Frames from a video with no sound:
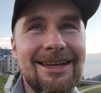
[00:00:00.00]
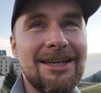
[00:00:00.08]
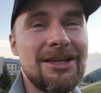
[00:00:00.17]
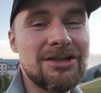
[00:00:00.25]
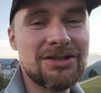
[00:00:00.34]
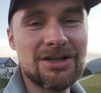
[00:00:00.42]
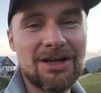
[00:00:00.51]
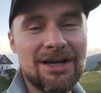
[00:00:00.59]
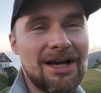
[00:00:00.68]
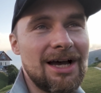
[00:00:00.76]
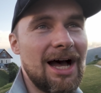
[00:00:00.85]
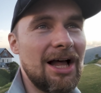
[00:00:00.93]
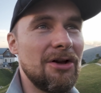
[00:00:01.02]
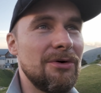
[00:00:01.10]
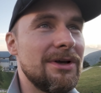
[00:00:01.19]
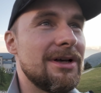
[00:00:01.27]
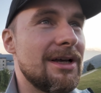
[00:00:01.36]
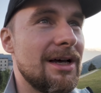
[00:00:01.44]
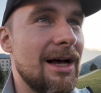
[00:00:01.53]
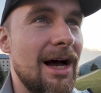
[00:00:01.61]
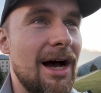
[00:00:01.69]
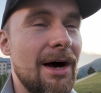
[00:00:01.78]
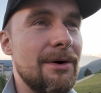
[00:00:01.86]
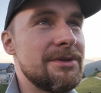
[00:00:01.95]
He's allowing,
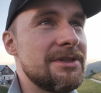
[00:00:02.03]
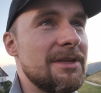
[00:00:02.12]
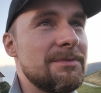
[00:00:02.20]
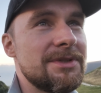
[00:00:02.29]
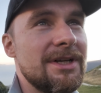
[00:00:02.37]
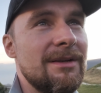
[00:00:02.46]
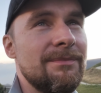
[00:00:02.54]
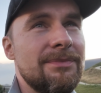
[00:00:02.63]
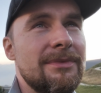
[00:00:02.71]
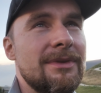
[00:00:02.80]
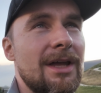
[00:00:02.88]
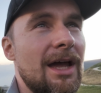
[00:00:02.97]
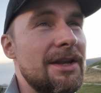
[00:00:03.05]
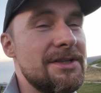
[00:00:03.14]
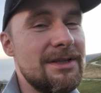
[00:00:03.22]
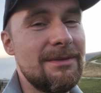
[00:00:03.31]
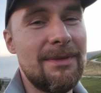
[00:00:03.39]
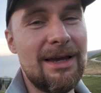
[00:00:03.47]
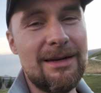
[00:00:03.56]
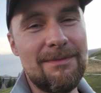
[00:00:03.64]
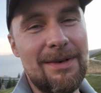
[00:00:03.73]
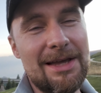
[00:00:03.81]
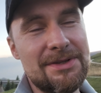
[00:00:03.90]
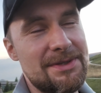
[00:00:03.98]
uh, within the psalm, and is in many
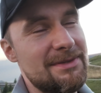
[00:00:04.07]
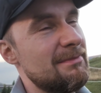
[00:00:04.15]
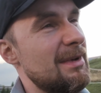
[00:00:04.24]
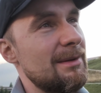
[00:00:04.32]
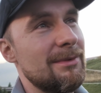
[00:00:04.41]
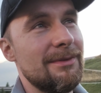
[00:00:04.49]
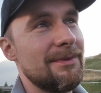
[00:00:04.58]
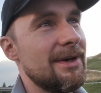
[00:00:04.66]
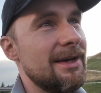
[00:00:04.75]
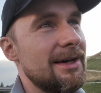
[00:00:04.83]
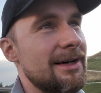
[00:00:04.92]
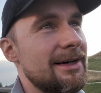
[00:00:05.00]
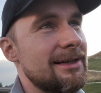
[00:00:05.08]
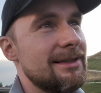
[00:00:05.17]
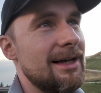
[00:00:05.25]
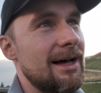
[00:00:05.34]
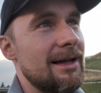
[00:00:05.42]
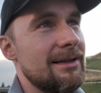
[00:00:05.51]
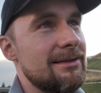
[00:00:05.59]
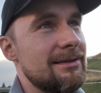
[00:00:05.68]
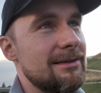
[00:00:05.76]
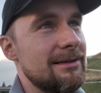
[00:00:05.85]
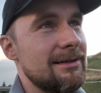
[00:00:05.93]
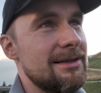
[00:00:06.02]
places in Bible, that
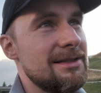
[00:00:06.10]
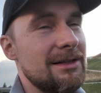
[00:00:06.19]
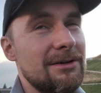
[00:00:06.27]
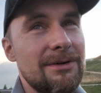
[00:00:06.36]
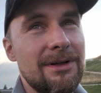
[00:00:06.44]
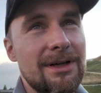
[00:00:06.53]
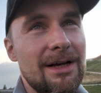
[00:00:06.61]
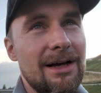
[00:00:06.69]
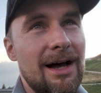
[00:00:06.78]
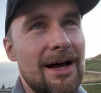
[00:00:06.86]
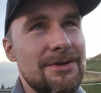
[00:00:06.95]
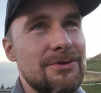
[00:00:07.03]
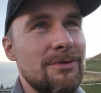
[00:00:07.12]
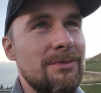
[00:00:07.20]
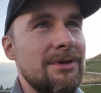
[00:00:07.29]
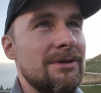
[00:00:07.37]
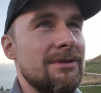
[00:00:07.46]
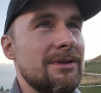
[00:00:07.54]
uh, he's allowing us to be